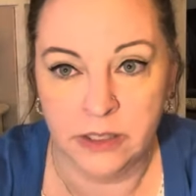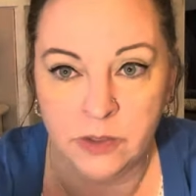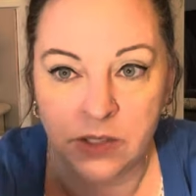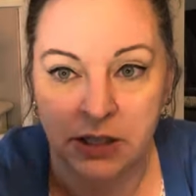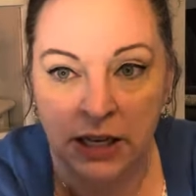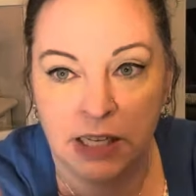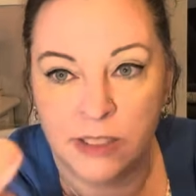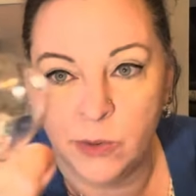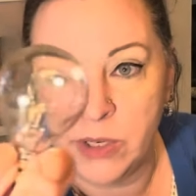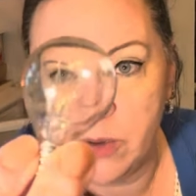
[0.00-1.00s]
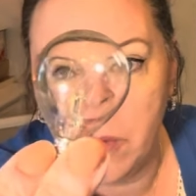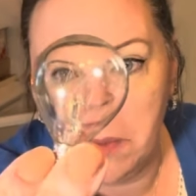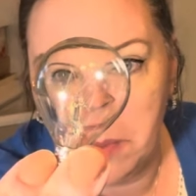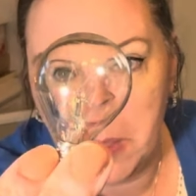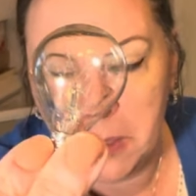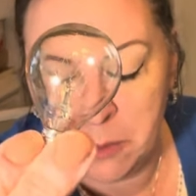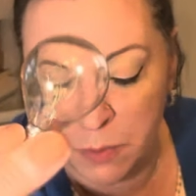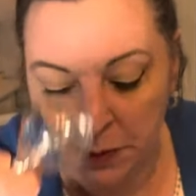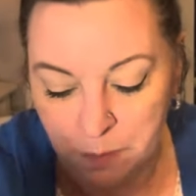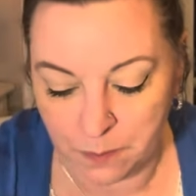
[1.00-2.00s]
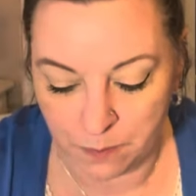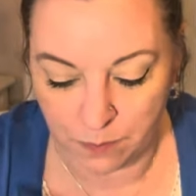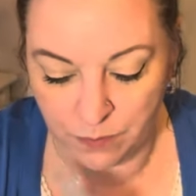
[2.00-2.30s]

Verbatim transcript: It's a tiny 20 watt bulb. Hmm.